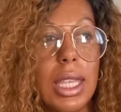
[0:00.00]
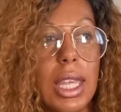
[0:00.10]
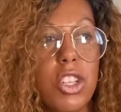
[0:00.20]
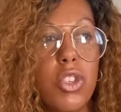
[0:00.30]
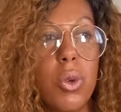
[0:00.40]

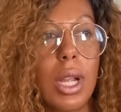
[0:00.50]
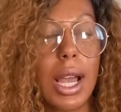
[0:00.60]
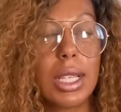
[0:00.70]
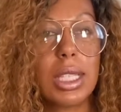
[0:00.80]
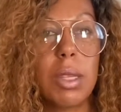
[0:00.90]
that you're
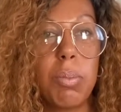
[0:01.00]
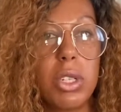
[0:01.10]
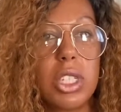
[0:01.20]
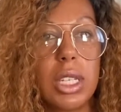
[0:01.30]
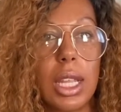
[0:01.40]
constantly
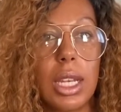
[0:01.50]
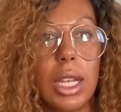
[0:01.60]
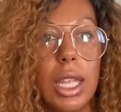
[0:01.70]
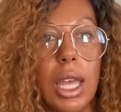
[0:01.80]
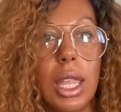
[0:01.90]
pushing that elite
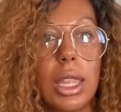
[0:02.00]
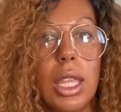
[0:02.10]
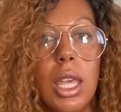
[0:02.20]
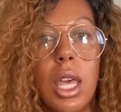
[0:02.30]
athlete,